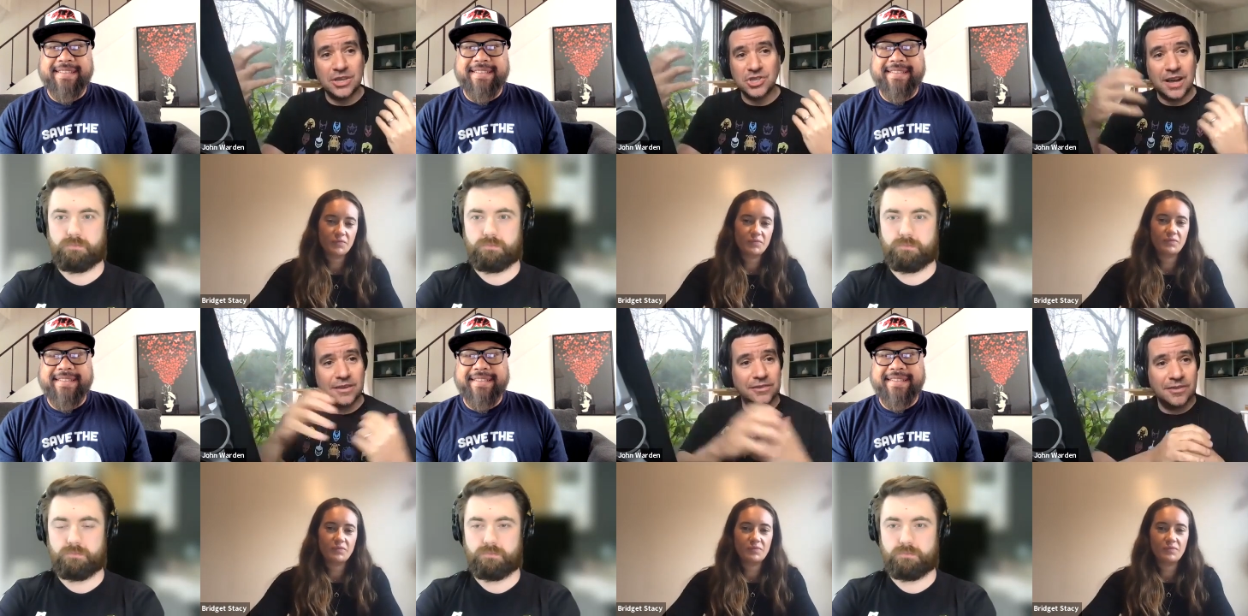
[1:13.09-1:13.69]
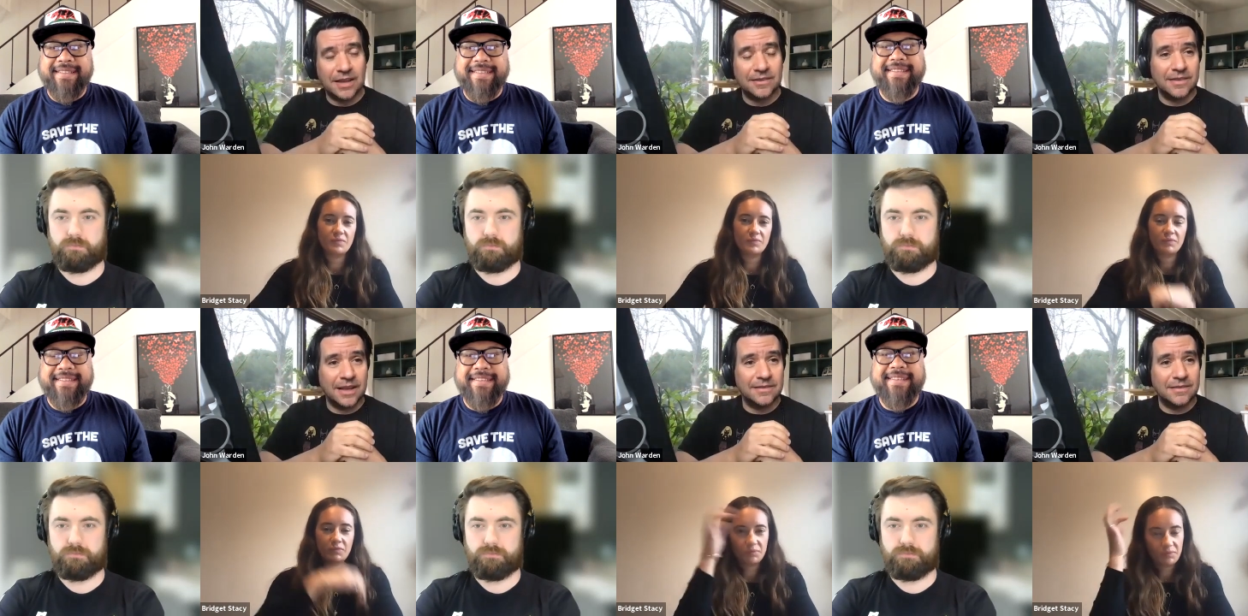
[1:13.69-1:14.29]
Speaker 1: and childhood.
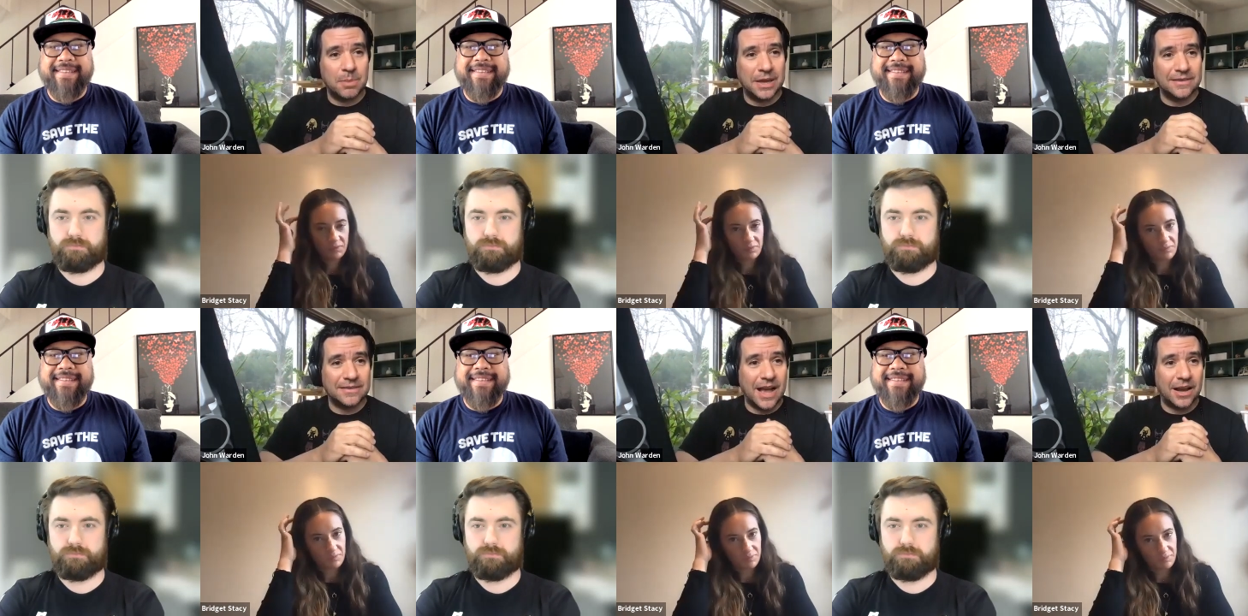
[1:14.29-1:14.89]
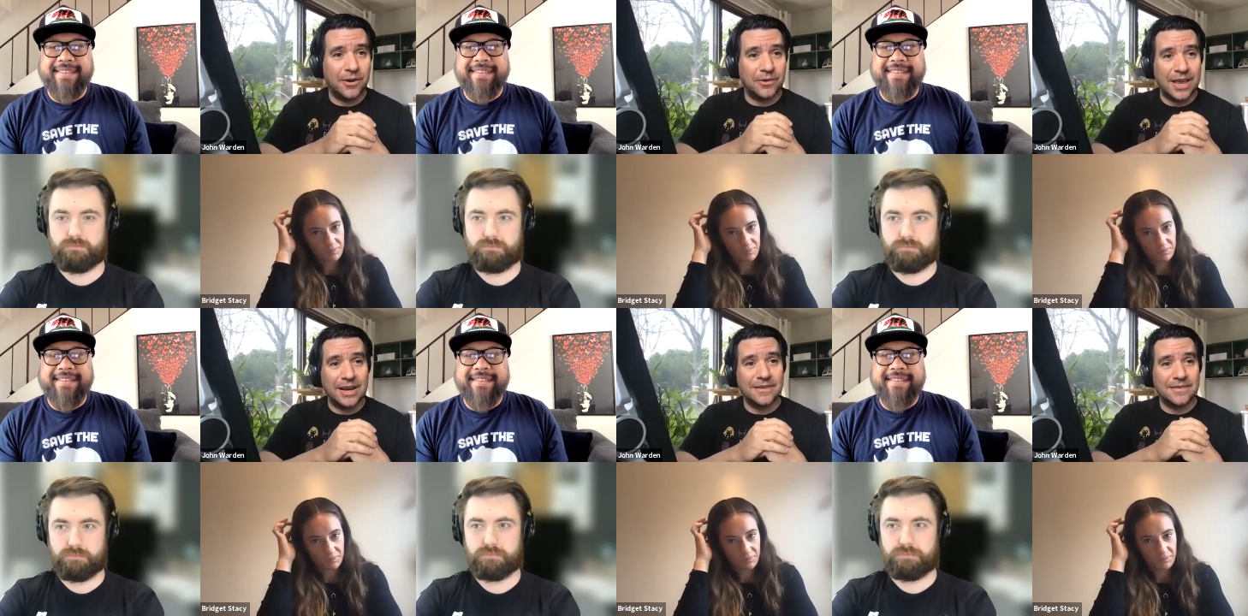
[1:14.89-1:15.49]
That's that's the biggest honor
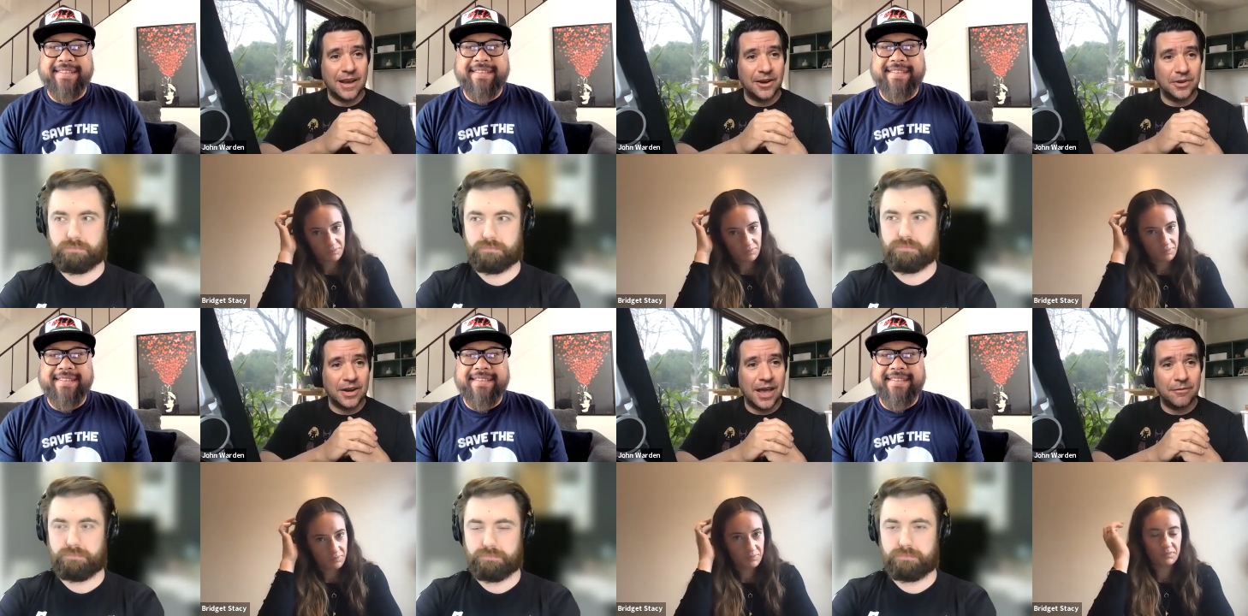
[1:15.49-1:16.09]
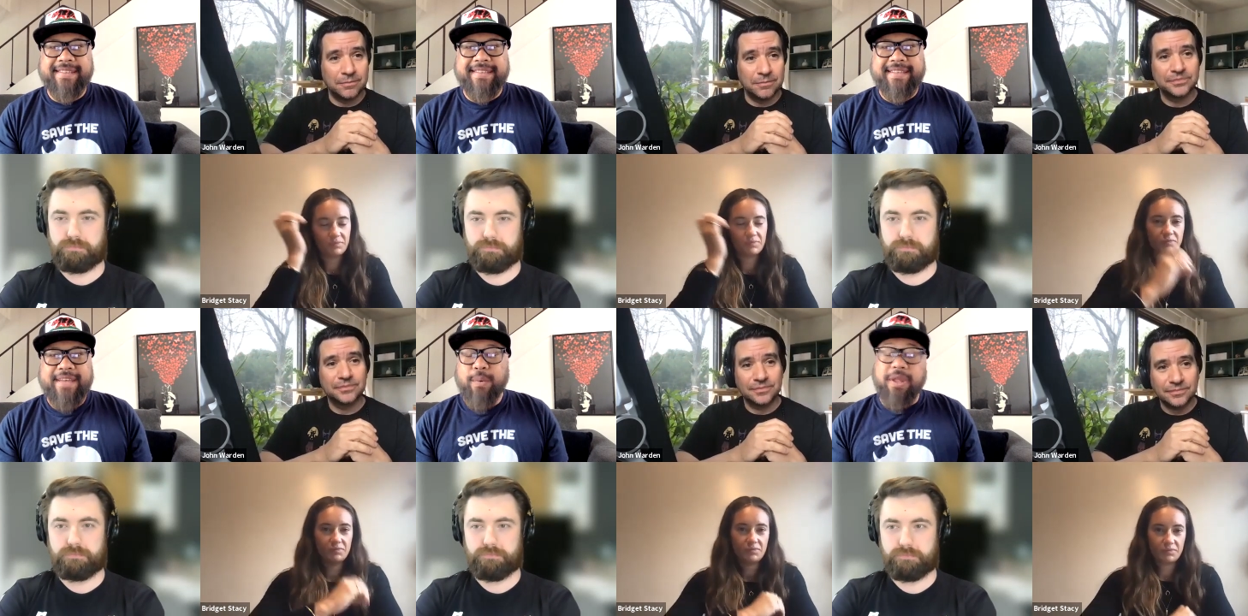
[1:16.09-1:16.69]
any designer can have.
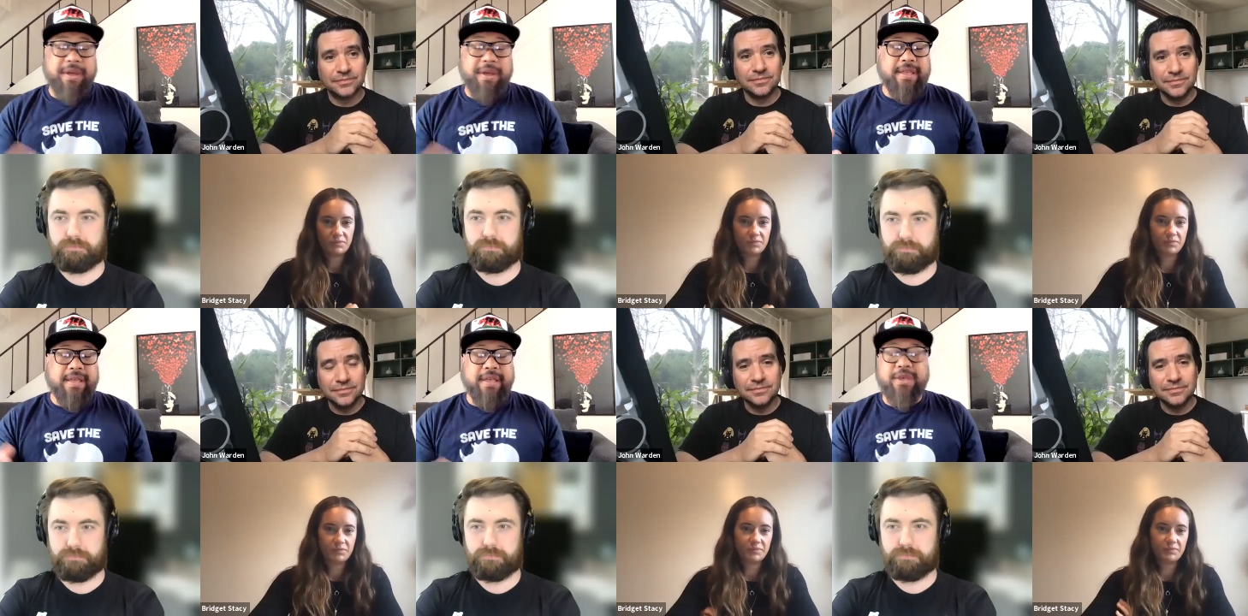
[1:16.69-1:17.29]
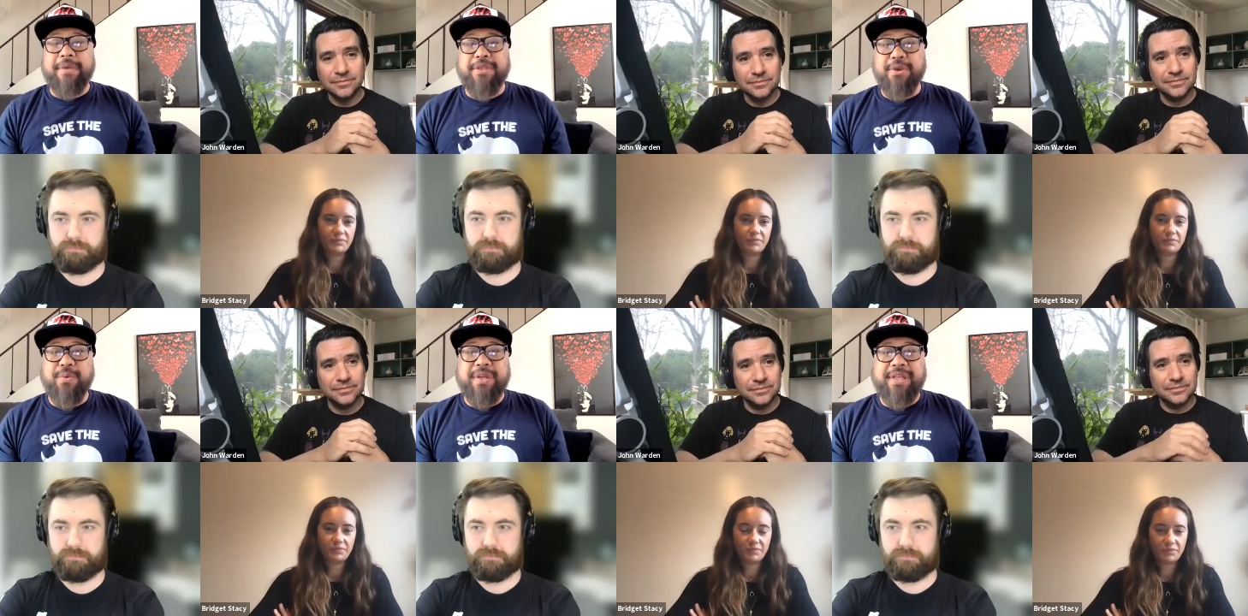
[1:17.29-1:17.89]
Speaker 2: Well, look, I mean,
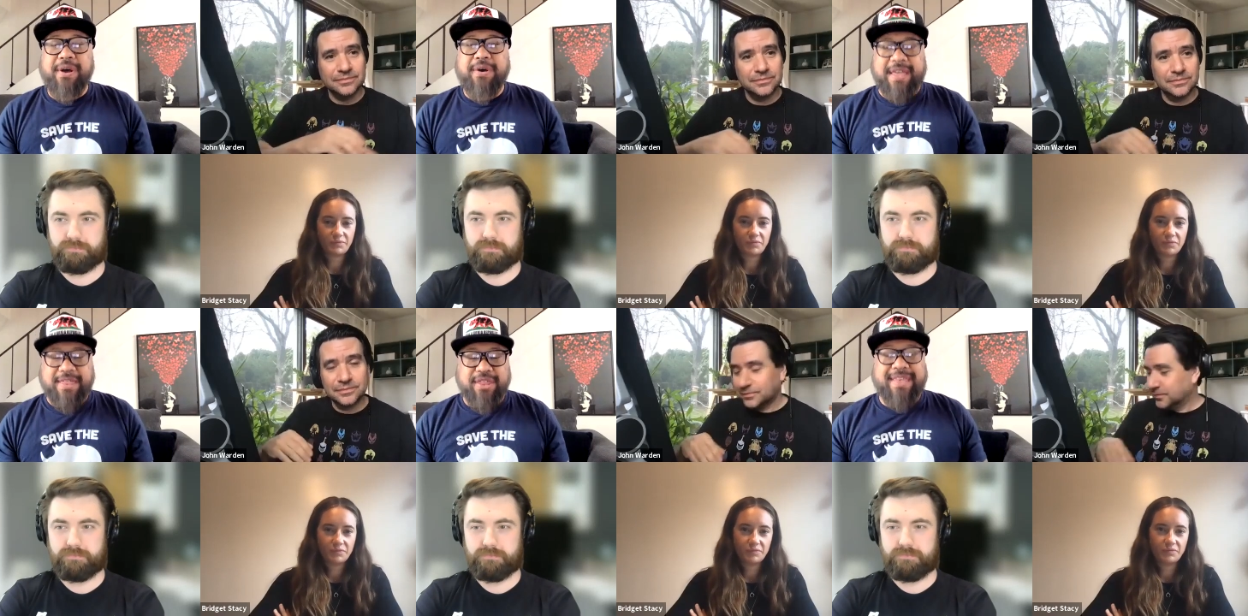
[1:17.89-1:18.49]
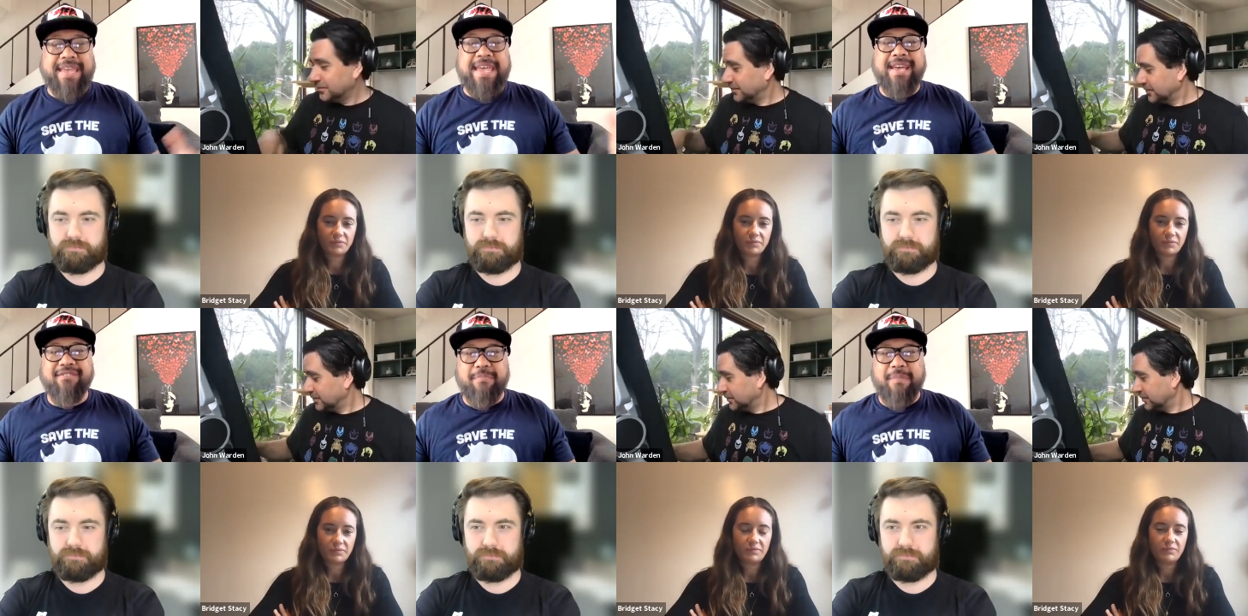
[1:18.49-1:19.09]
you really are like the
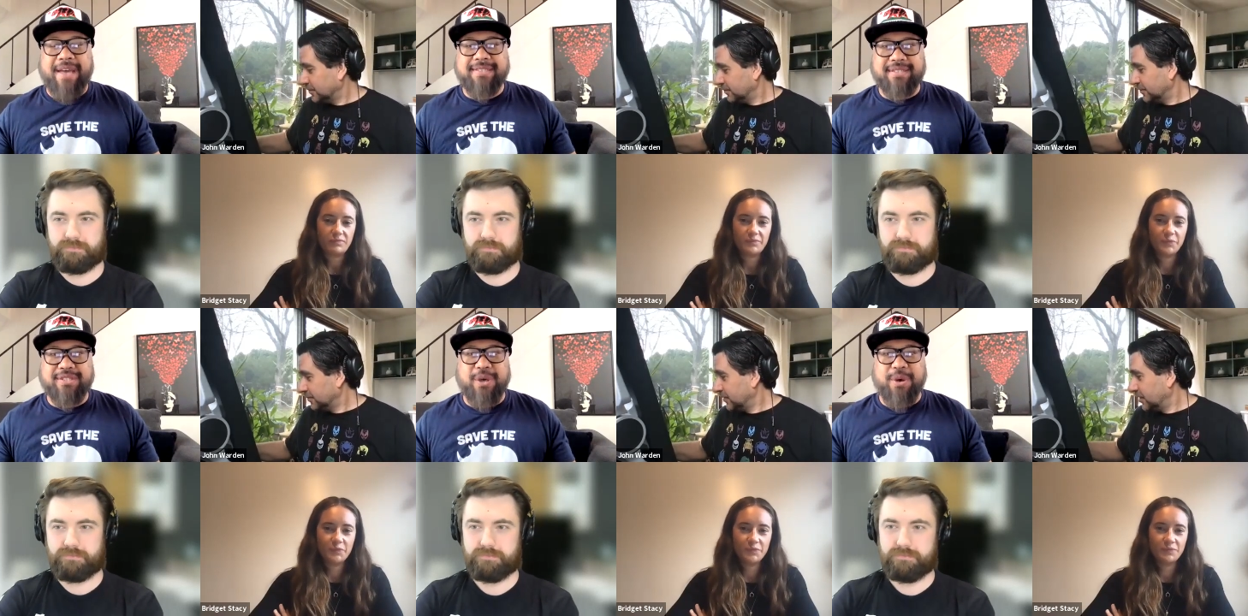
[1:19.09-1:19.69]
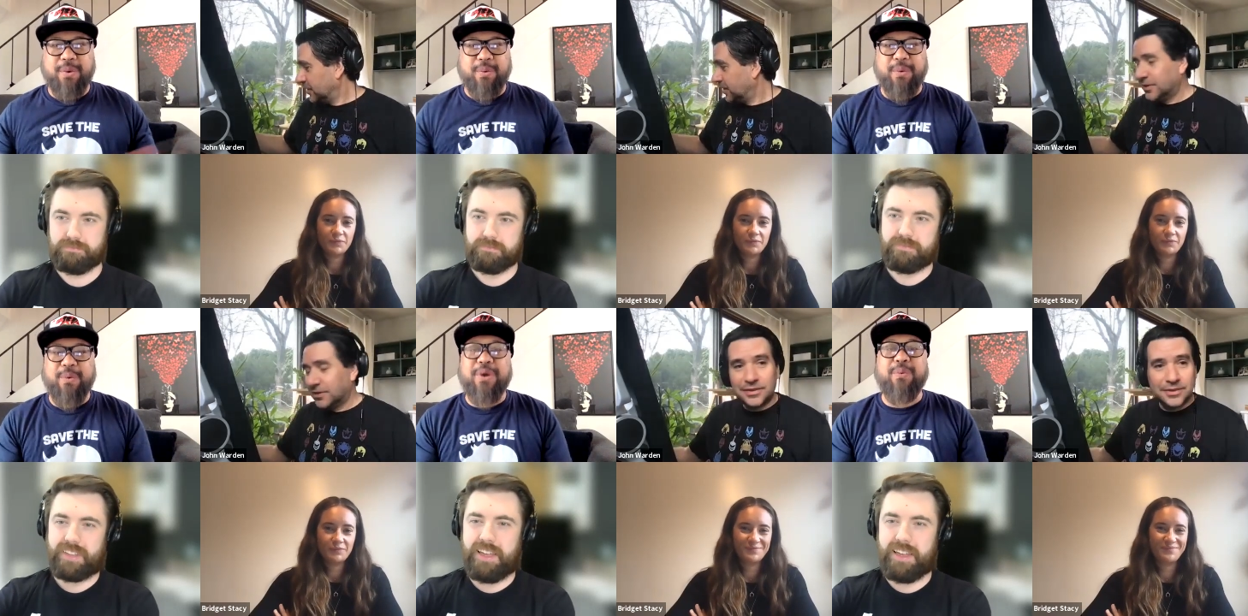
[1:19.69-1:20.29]
king of mechs, so
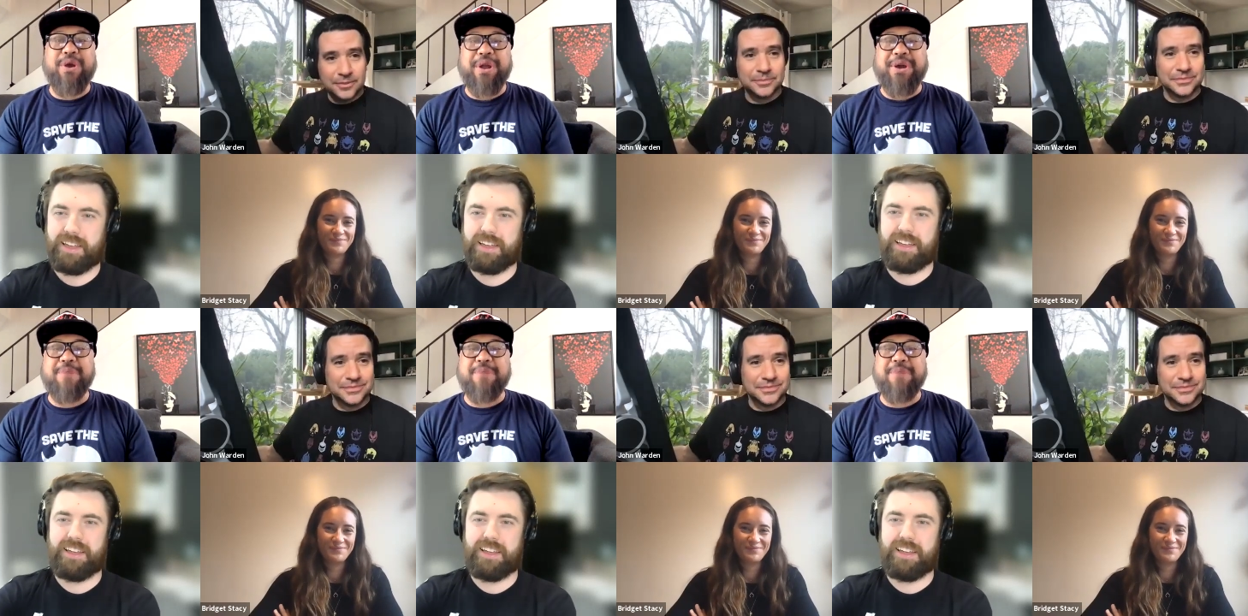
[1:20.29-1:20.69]
we're, we're in a